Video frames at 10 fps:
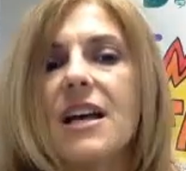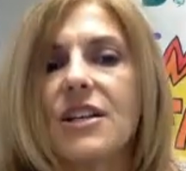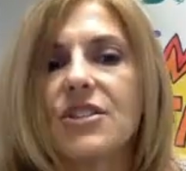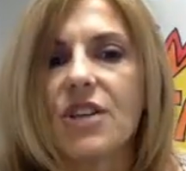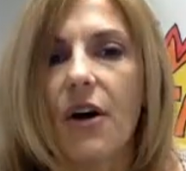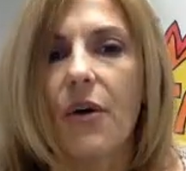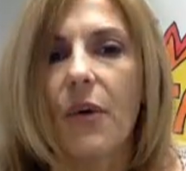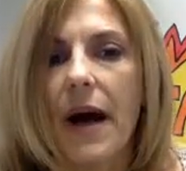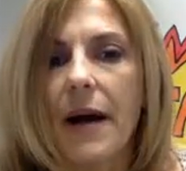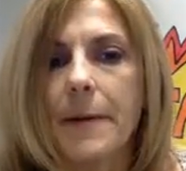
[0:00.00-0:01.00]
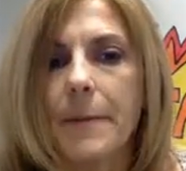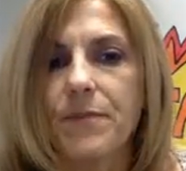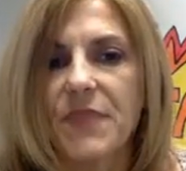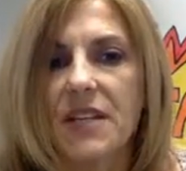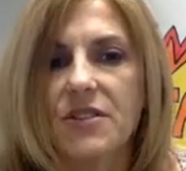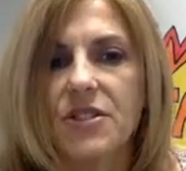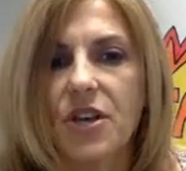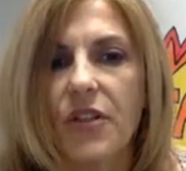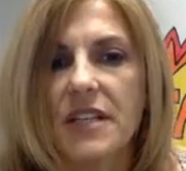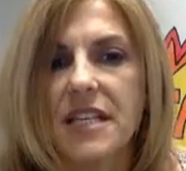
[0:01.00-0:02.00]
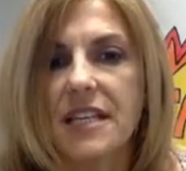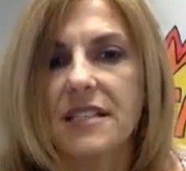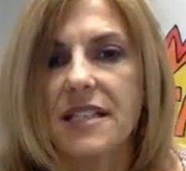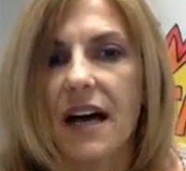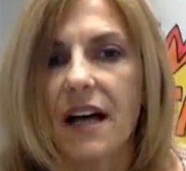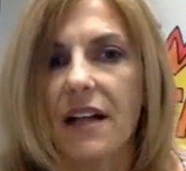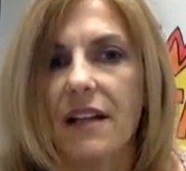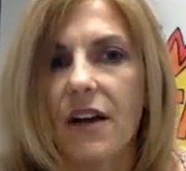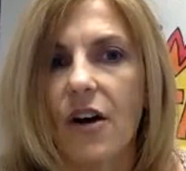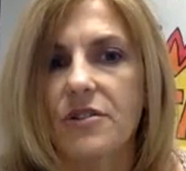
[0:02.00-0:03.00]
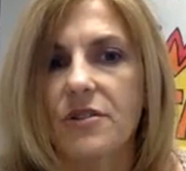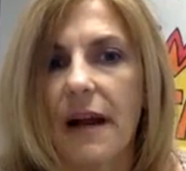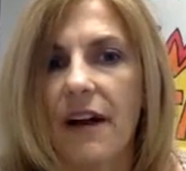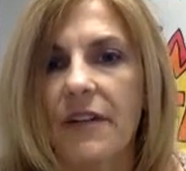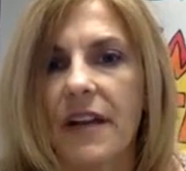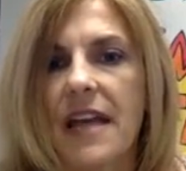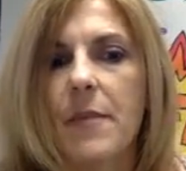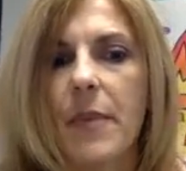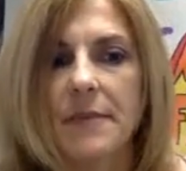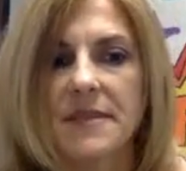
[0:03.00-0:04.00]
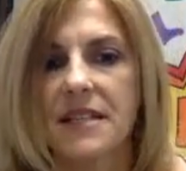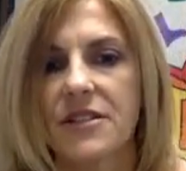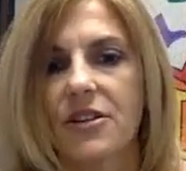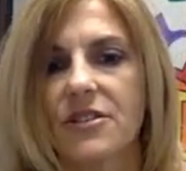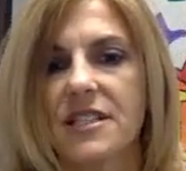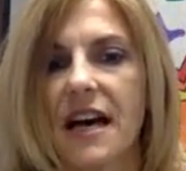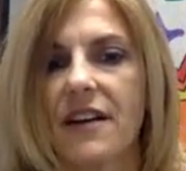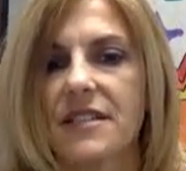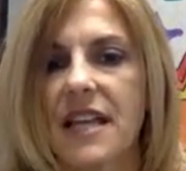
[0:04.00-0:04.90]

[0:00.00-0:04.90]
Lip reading: So the T cell goes around and it bumps into your cells,